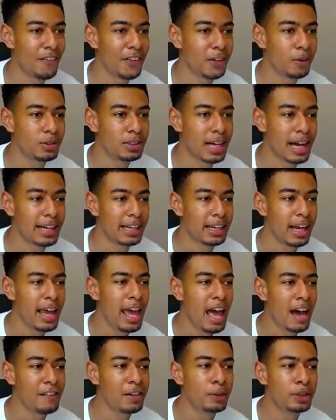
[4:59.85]
I think it was added,
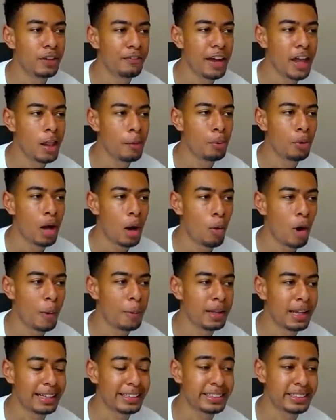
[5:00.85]
I think it was available a
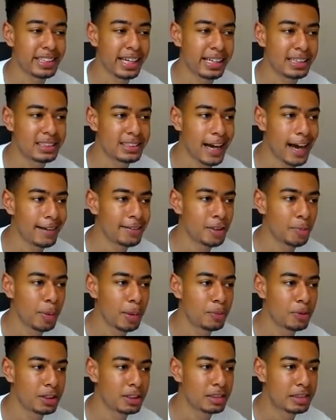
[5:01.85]
whopping like six times and
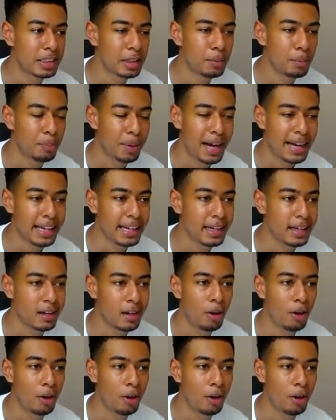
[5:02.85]
people just didn't buy it.